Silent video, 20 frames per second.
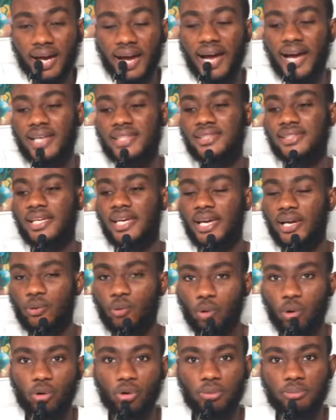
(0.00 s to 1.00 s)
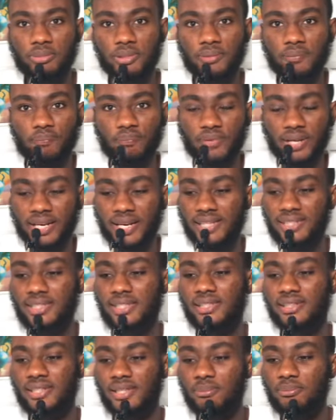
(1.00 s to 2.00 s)
as the economy, and I
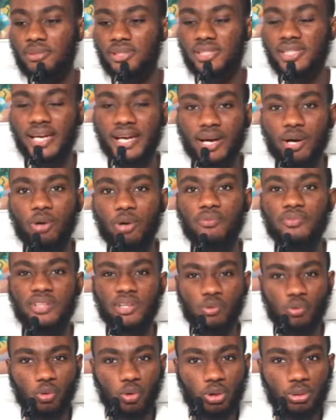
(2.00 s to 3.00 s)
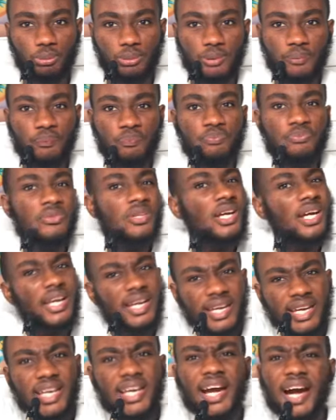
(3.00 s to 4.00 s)
say the messiah of the economy,
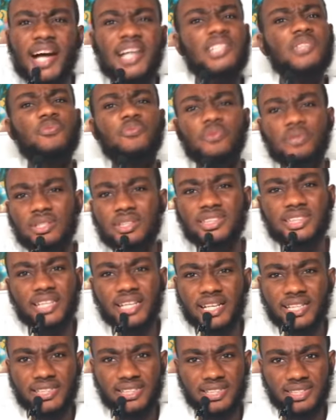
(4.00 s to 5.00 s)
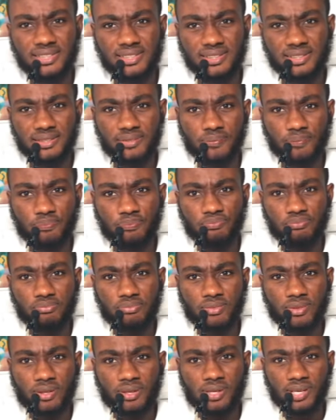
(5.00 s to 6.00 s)
he has failed Ghanaians.
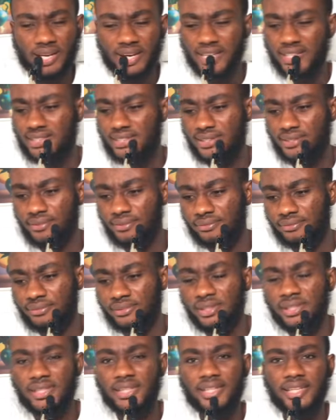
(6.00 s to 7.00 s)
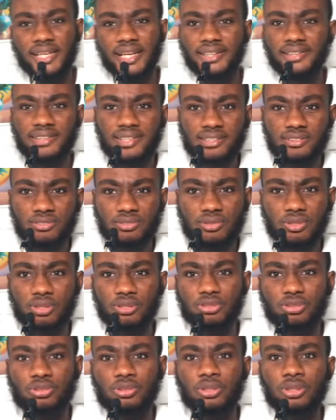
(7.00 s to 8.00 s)
And you know, let us
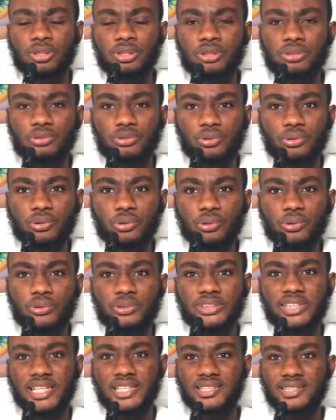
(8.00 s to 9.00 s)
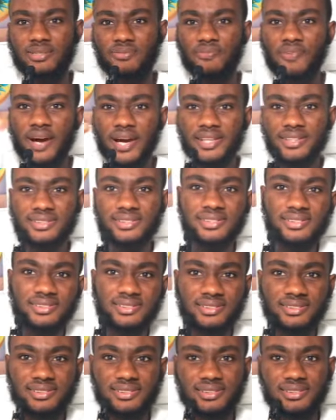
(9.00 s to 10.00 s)
not, you know, justify
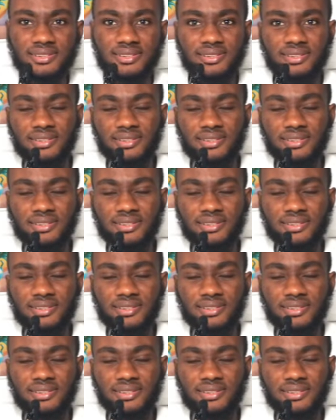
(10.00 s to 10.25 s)
things